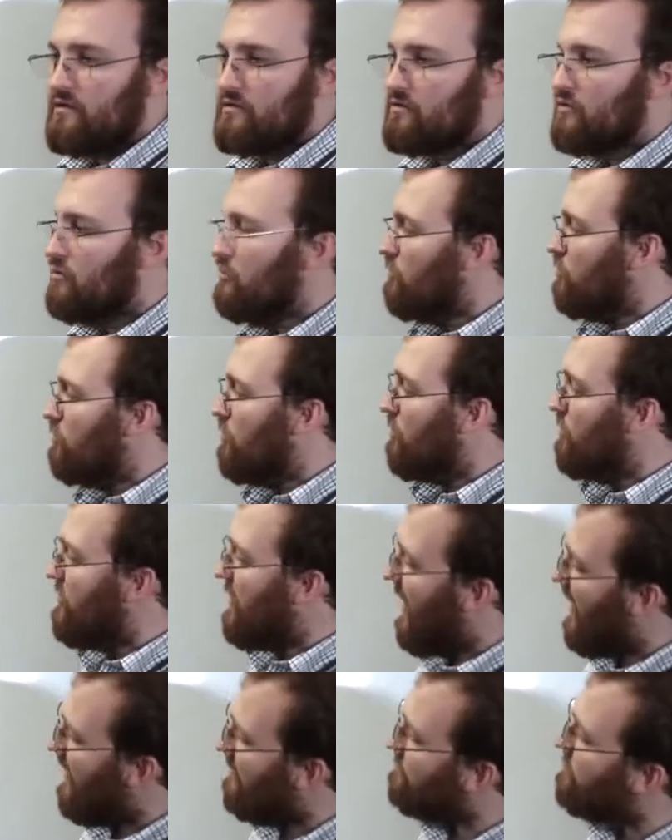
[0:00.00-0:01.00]
So what
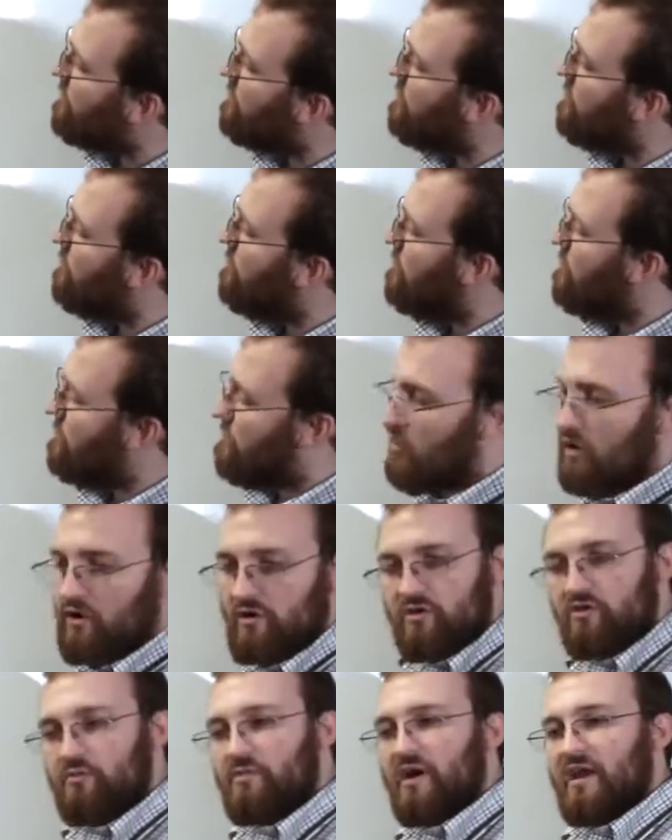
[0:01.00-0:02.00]
we have to do is
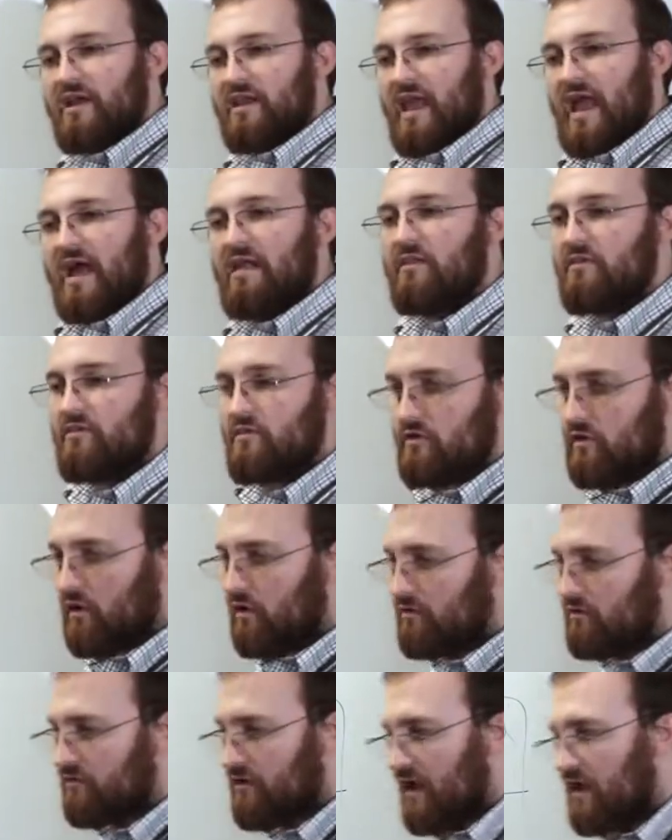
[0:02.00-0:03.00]
argue by analogy,
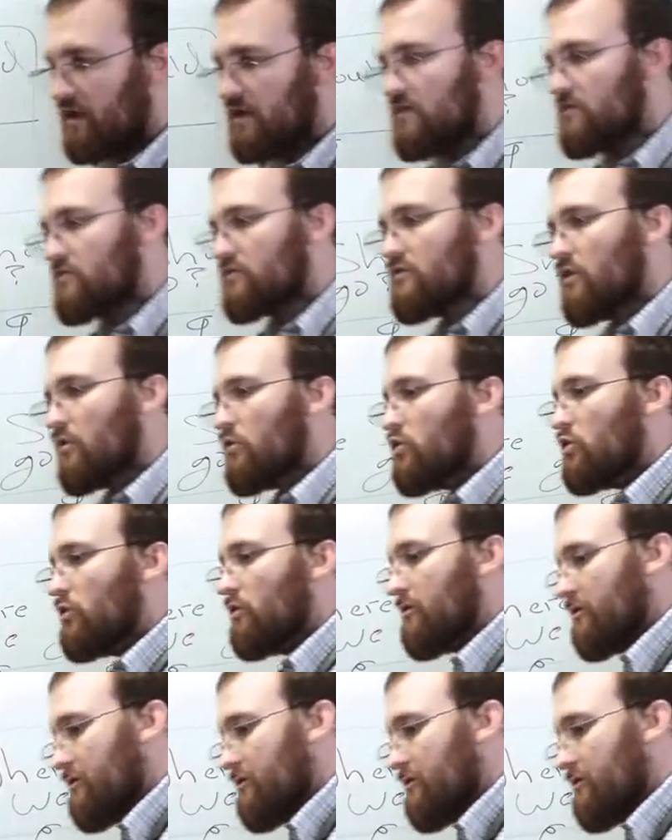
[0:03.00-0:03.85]
are there any social